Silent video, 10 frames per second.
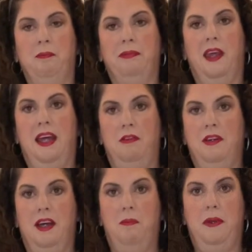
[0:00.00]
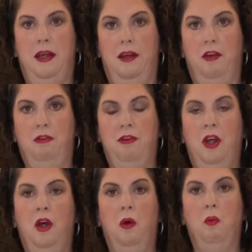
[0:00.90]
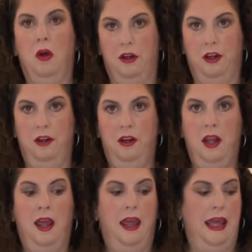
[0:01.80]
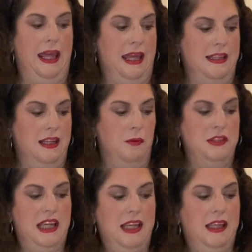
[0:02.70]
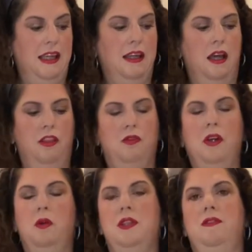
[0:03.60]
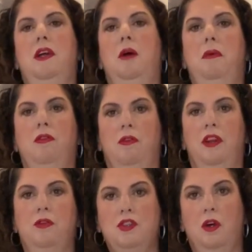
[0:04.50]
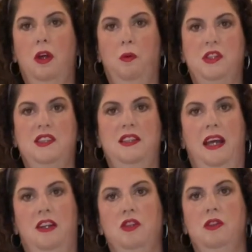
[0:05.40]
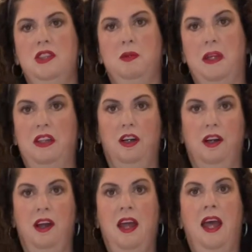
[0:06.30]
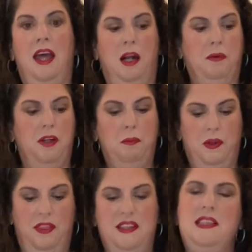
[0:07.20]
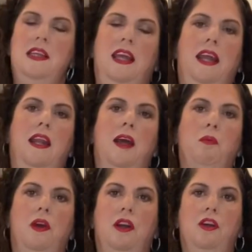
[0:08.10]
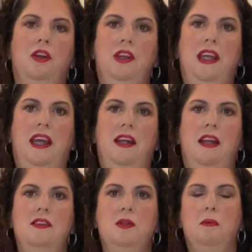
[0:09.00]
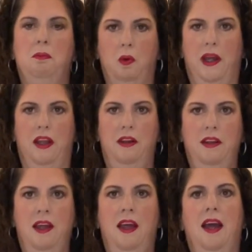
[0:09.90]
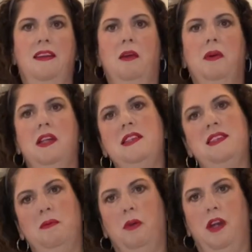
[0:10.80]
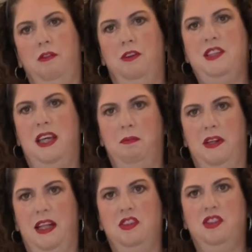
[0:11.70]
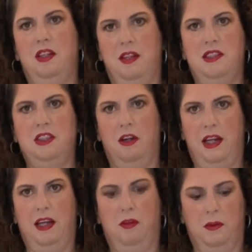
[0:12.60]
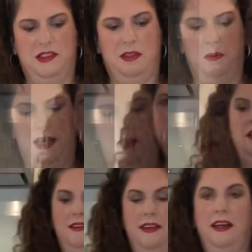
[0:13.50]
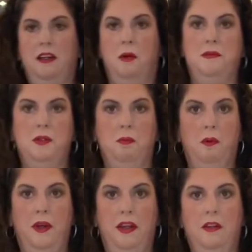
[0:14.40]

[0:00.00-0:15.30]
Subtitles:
half a cup of water, and I'm taking 3/4 of a cup of erythritol, which is a natural sweetener, and I'm gonna put this in it and we're gonna cook it to a boil, and then we're gonna simmer it for 10 minutes, stirring every once in a while. Let that come to a boil,